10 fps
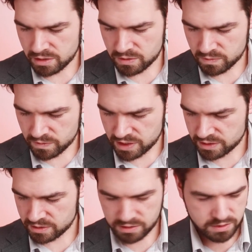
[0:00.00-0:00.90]

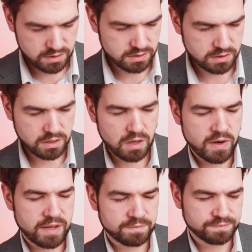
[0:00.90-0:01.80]
Great. All
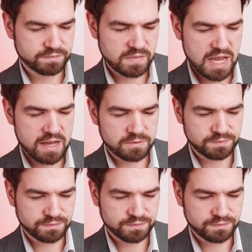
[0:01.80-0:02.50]
right. Now,